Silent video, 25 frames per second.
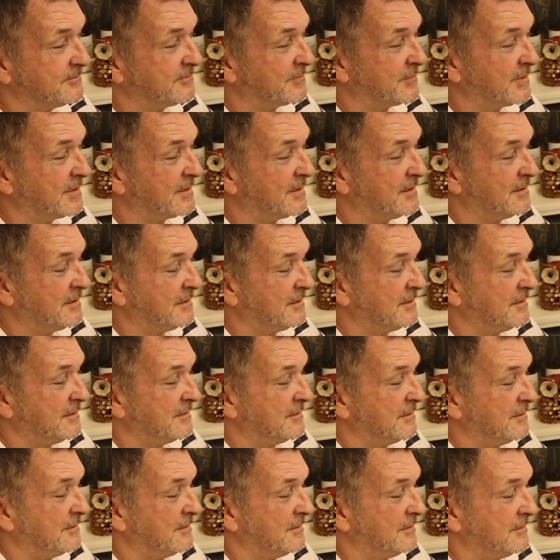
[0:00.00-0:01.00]

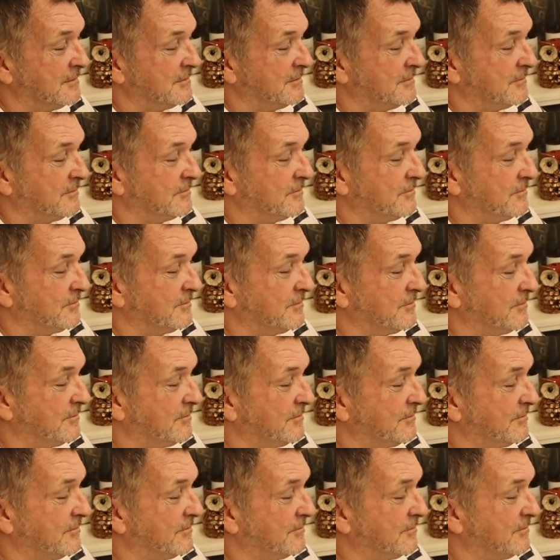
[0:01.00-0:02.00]

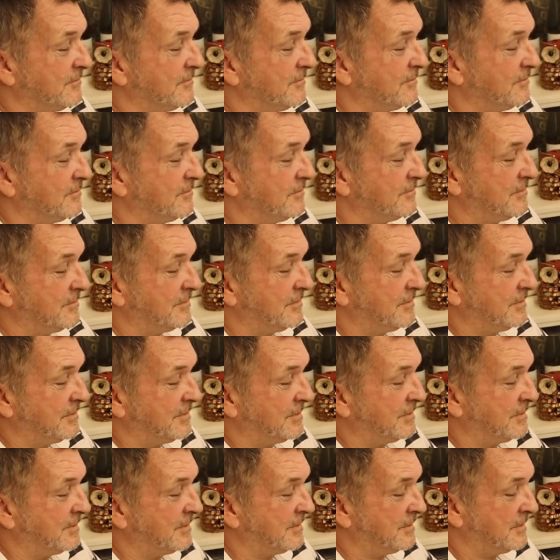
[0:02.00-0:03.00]

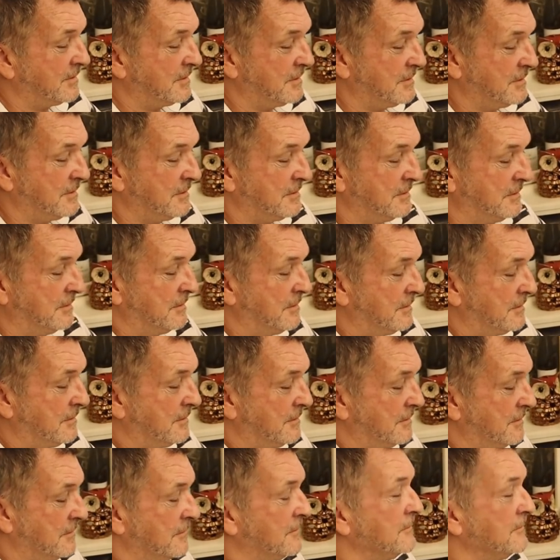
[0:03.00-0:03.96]
(no one is talking)